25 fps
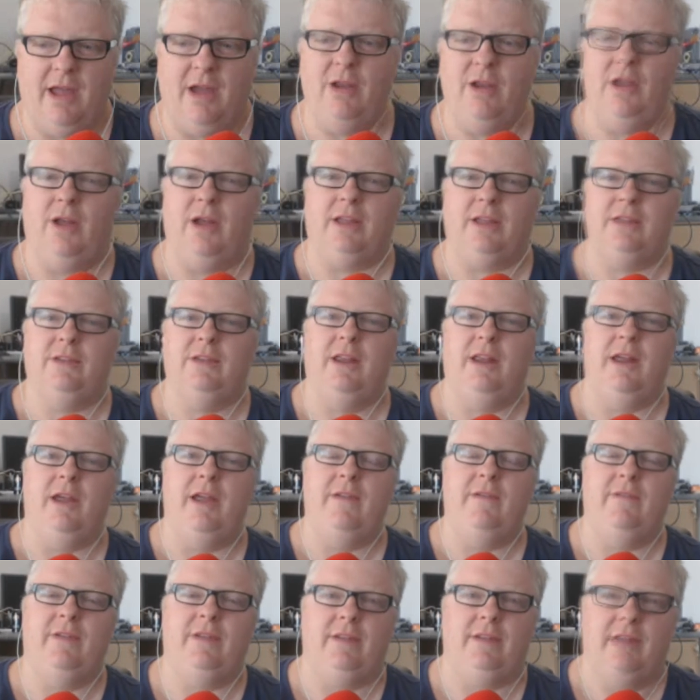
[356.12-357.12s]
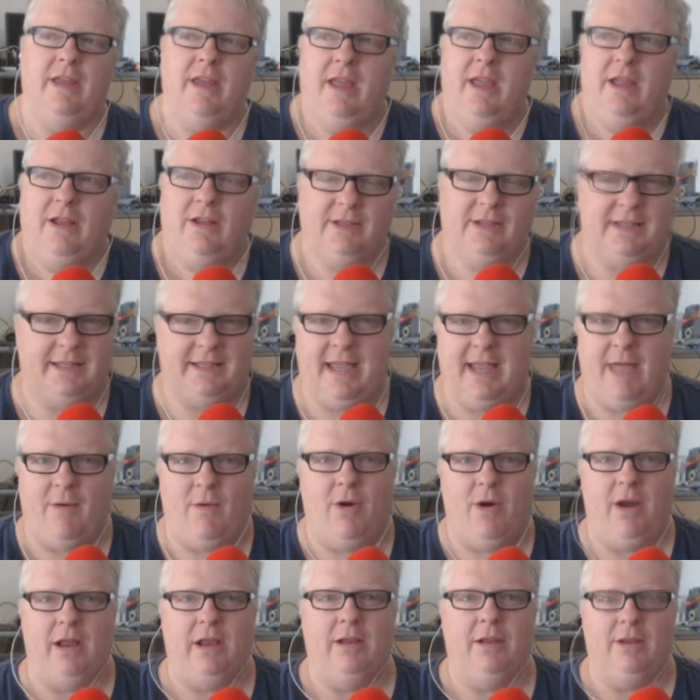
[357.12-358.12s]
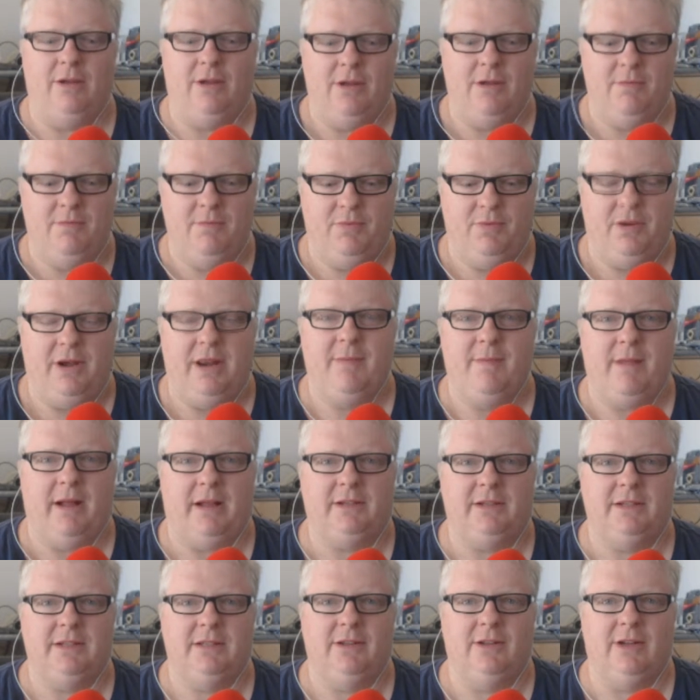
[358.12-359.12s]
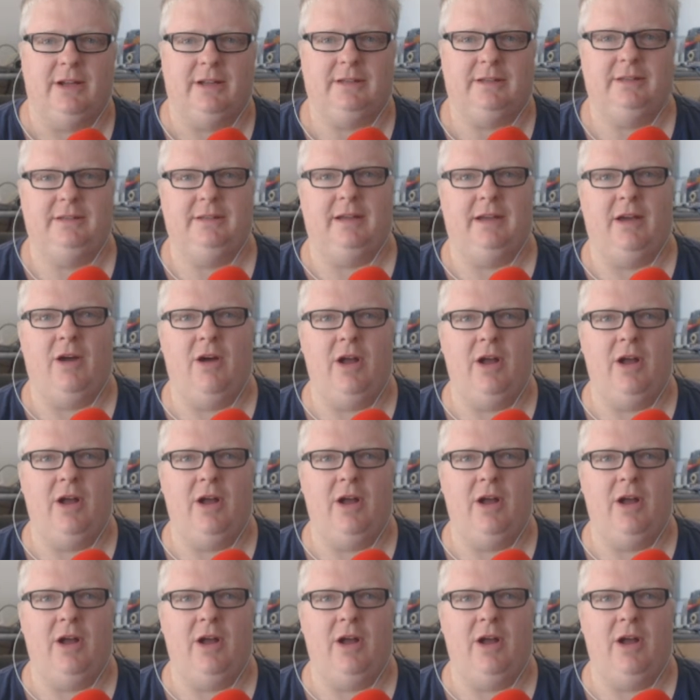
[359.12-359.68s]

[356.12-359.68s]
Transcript: know, like, you know, even because that's how I learned pretty much is like,